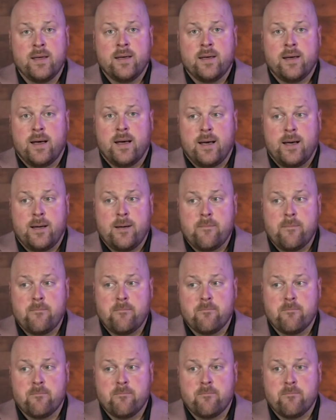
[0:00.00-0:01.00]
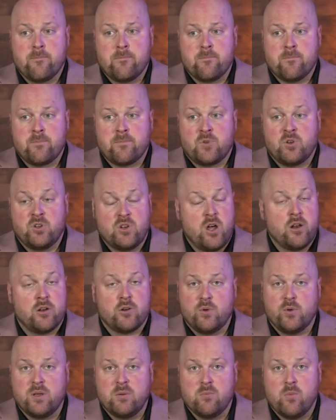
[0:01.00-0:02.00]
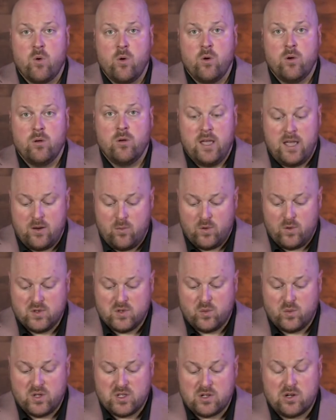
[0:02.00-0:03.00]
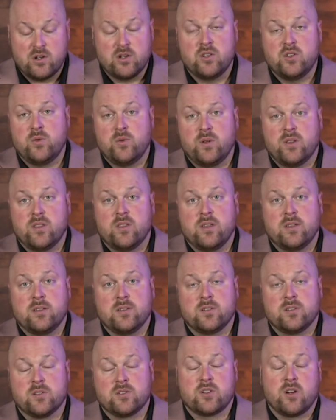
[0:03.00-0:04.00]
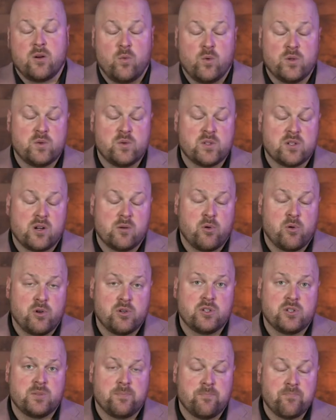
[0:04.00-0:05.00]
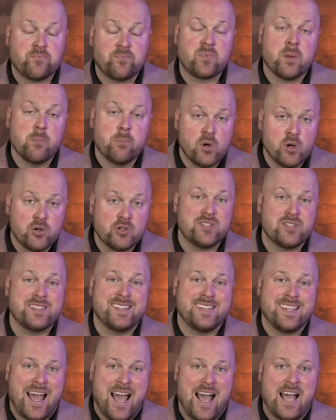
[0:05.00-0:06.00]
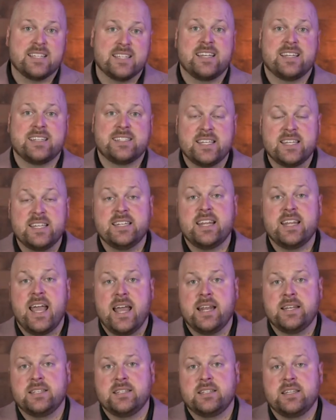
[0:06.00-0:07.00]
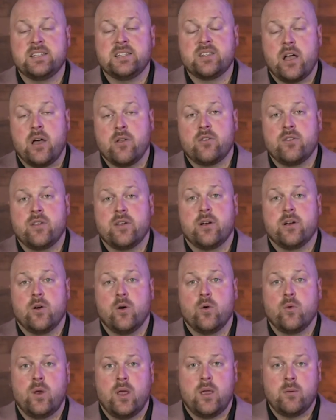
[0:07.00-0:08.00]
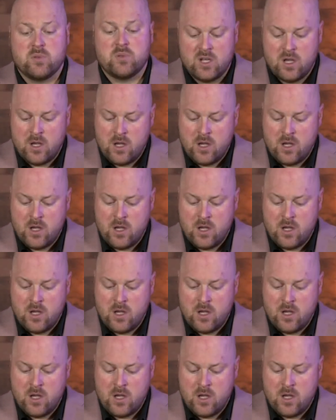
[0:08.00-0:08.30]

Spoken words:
Could not agree more. And once we started doing things, once we started purchasing assets in entities other than our own names,